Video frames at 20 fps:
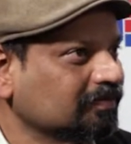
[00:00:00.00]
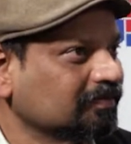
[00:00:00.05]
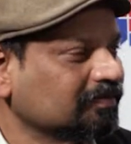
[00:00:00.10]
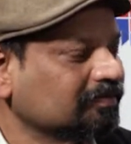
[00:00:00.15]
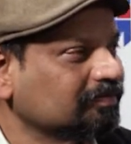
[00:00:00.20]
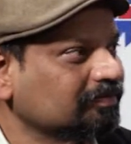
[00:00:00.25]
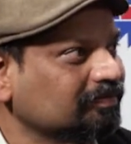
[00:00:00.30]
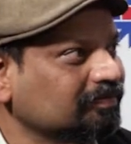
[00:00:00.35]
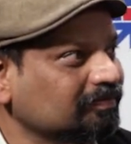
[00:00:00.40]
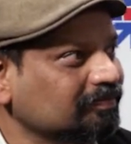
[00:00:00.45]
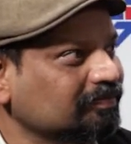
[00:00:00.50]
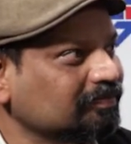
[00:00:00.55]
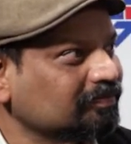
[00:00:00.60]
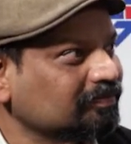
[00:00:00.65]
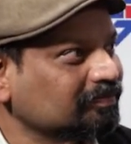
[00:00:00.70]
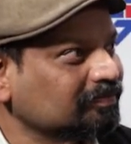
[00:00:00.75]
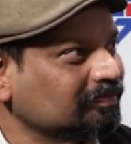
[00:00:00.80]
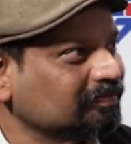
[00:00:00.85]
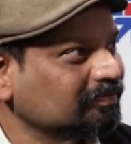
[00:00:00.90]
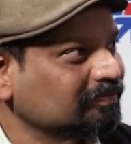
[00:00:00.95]

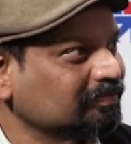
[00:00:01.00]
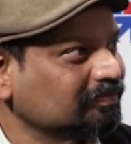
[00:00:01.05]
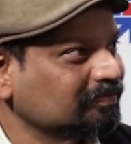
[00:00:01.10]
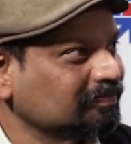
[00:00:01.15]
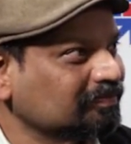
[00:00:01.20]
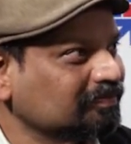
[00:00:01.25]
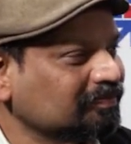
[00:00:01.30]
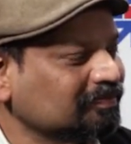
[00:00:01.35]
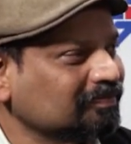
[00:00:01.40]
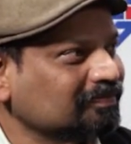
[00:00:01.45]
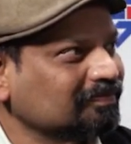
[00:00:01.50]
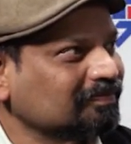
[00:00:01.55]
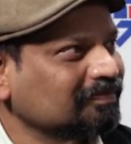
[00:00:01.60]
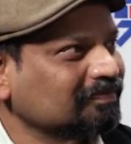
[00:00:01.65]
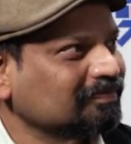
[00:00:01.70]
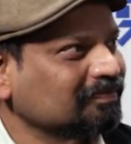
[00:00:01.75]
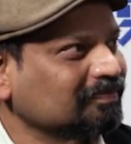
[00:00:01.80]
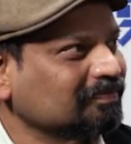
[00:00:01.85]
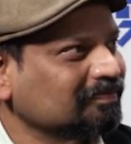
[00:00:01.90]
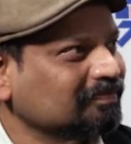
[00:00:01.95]

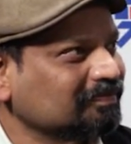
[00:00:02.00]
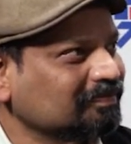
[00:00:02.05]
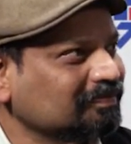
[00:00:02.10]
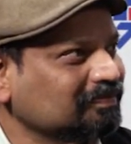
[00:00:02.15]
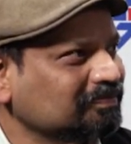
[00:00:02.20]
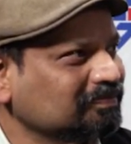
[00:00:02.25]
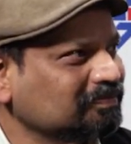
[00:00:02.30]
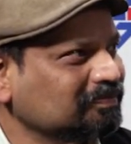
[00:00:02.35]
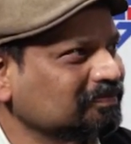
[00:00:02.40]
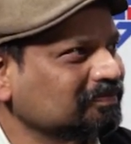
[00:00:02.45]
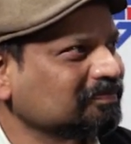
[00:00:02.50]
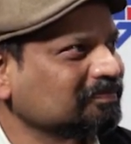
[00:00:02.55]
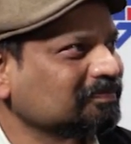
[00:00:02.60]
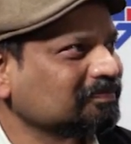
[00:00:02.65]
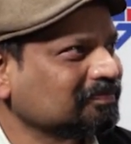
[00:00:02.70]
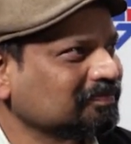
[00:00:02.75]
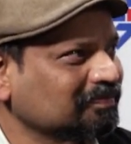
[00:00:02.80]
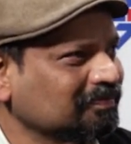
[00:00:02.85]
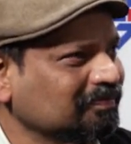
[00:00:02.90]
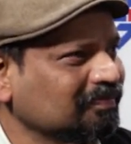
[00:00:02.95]

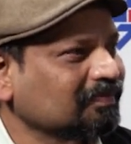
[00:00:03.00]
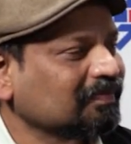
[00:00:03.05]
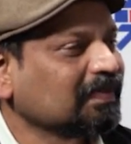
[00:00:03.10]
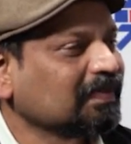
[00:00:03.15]
No words are spoken by the person on screen.